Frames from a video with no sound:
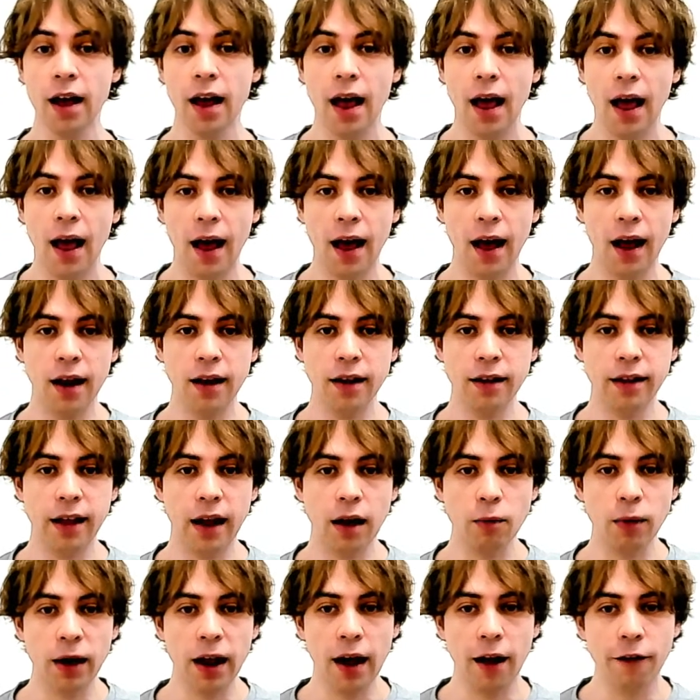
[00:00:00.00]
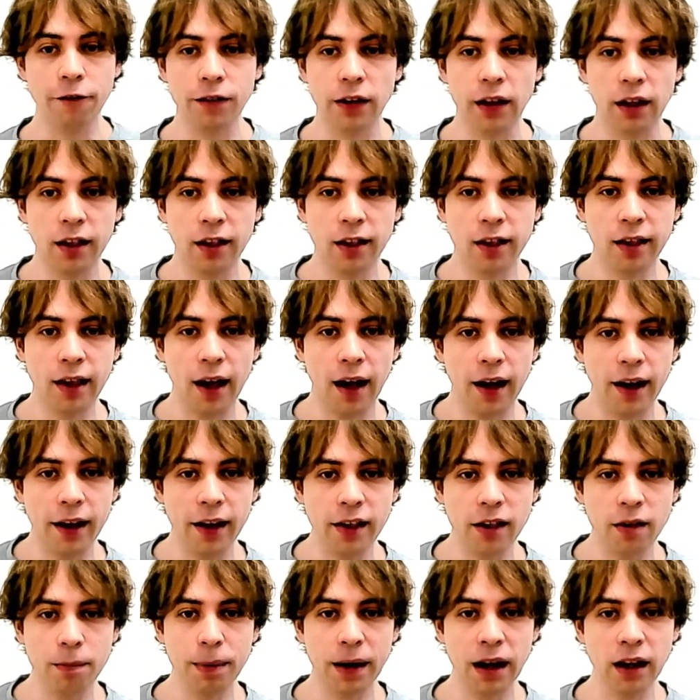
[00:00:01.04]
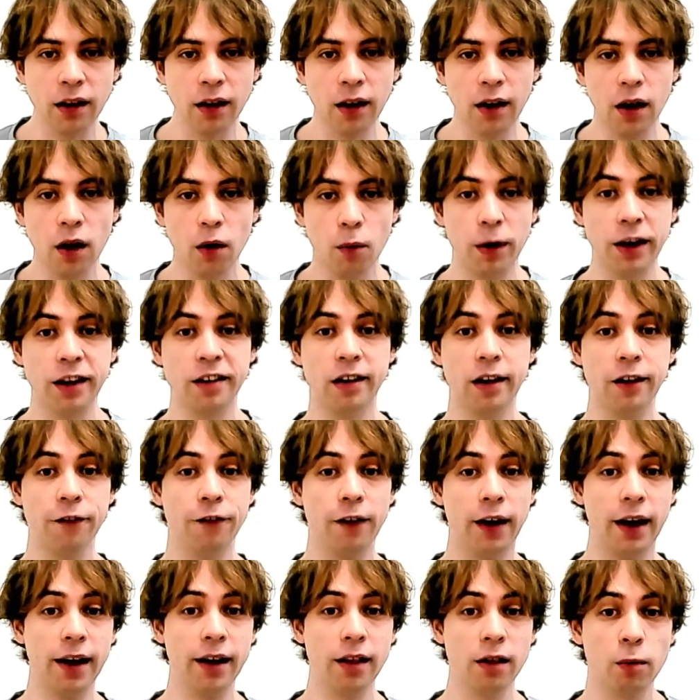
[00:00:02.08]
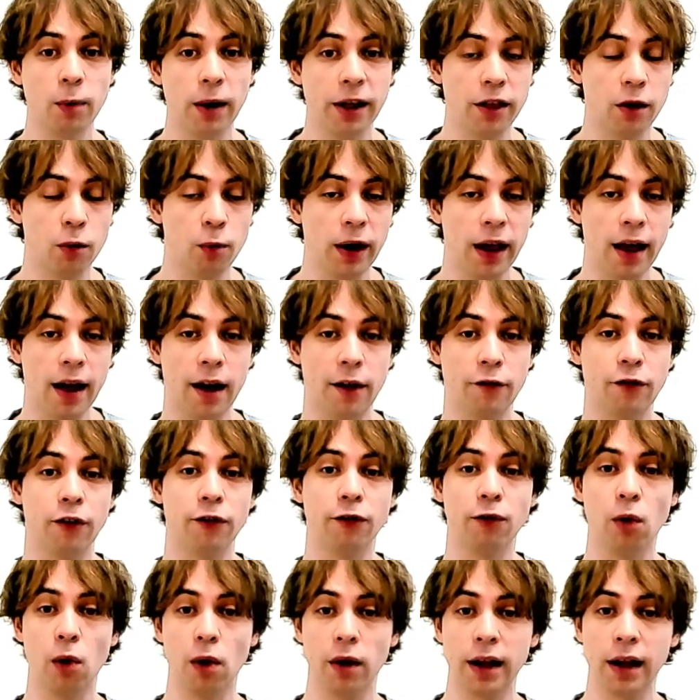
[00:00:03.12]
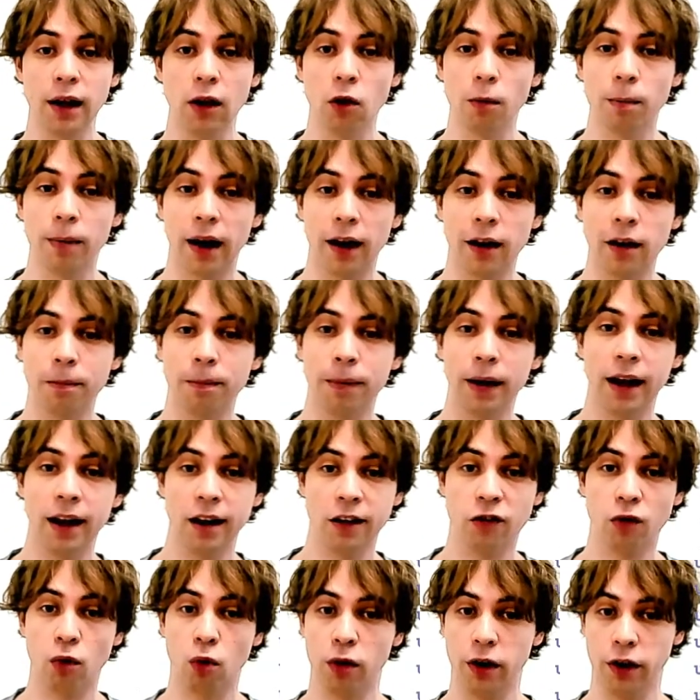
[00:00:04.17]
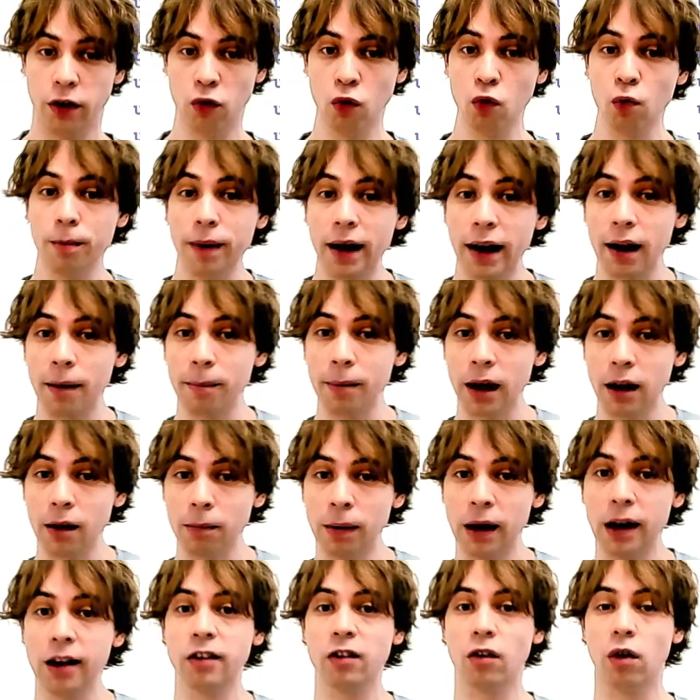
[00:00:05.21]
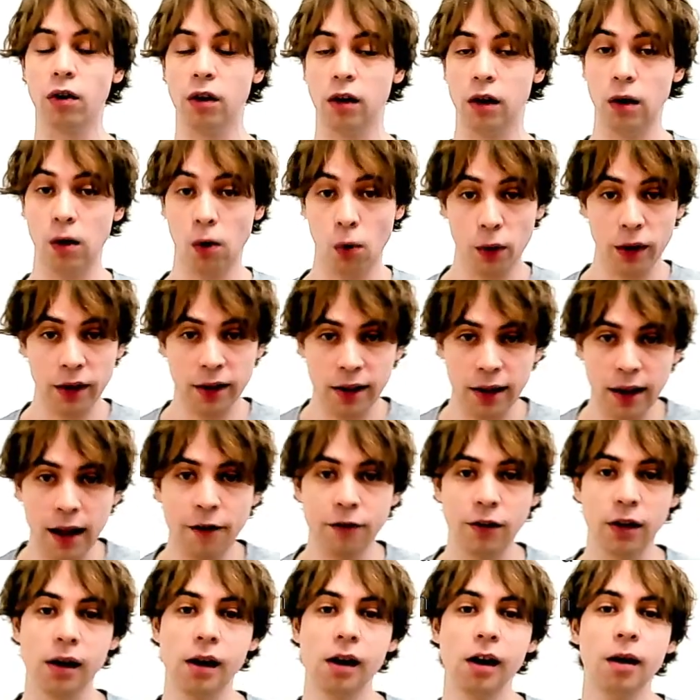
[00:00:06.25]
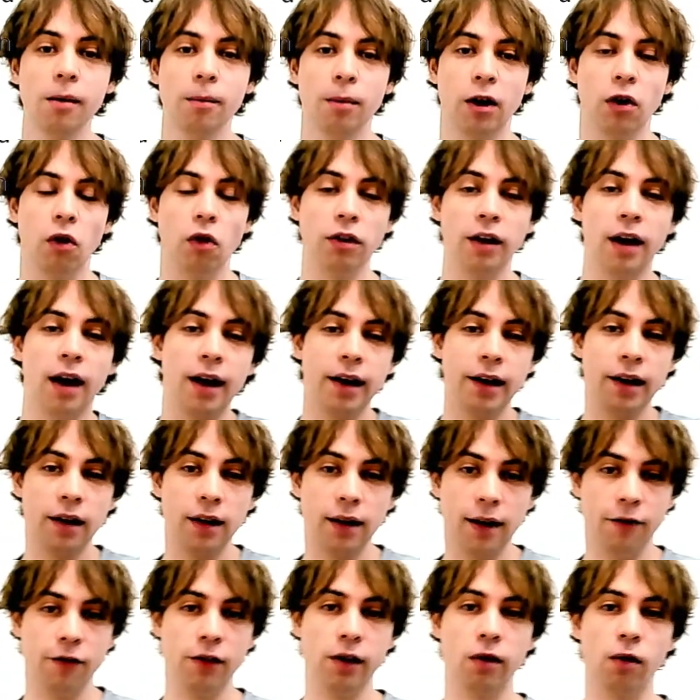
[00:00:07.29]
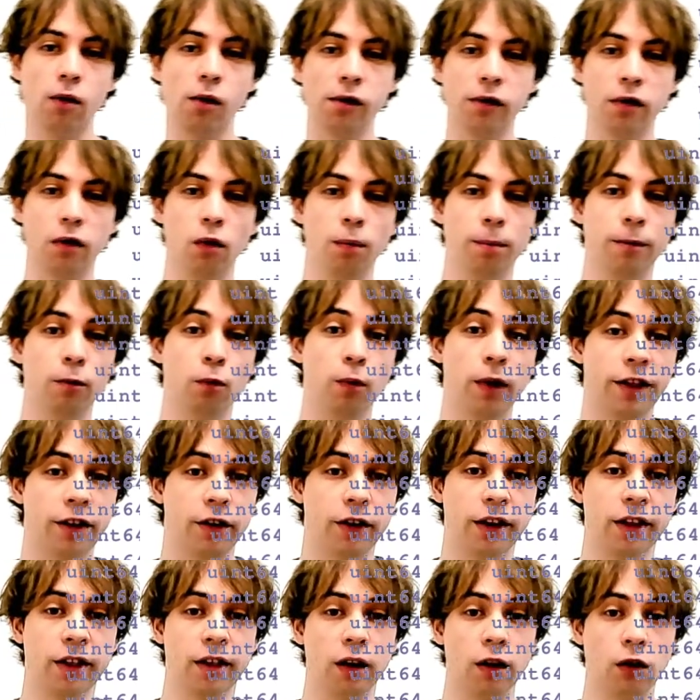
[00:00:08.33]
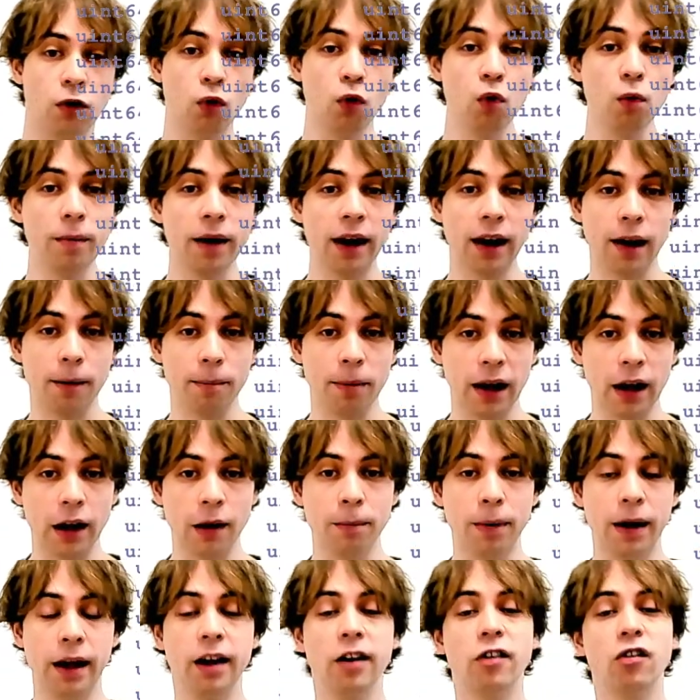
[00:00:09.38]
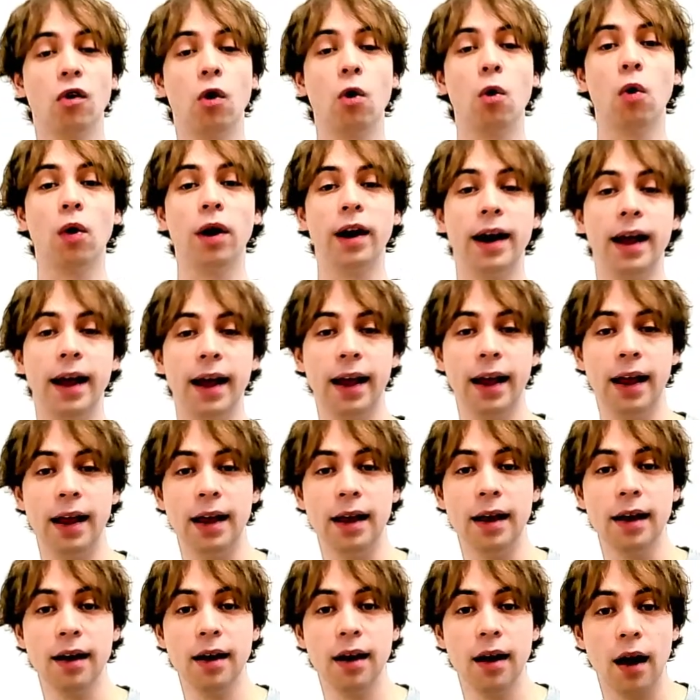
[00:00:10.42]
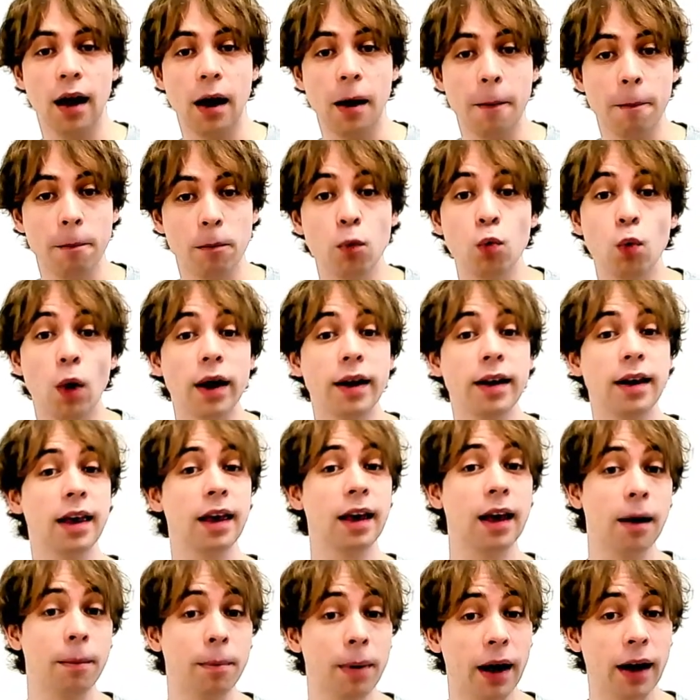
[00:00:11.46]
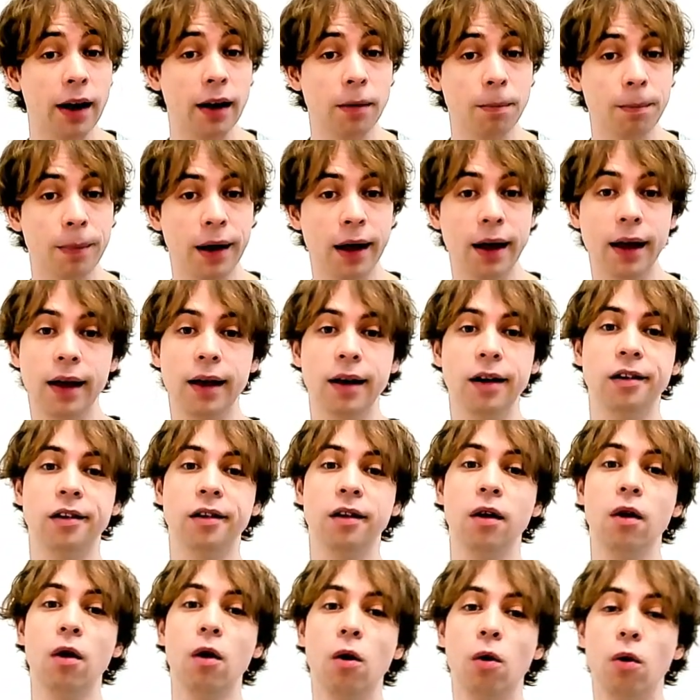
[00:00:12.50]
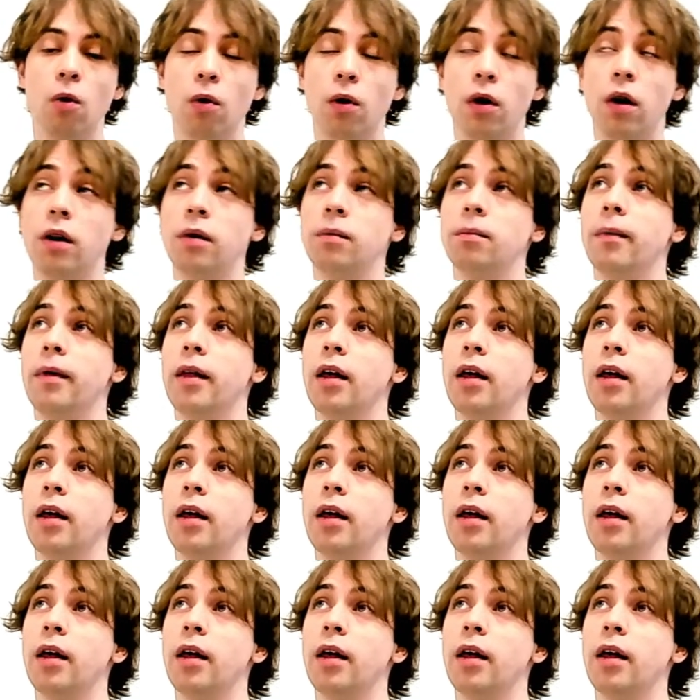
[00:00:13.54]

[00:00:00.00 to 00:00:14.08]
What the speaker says: And then we have the size bit, which defines whether we have a 4 kilobyte page or a 2 megabyte page on the lowest level, but on the higher levels also whether it's a 2 megabyte page or a 1 gigabyte page, or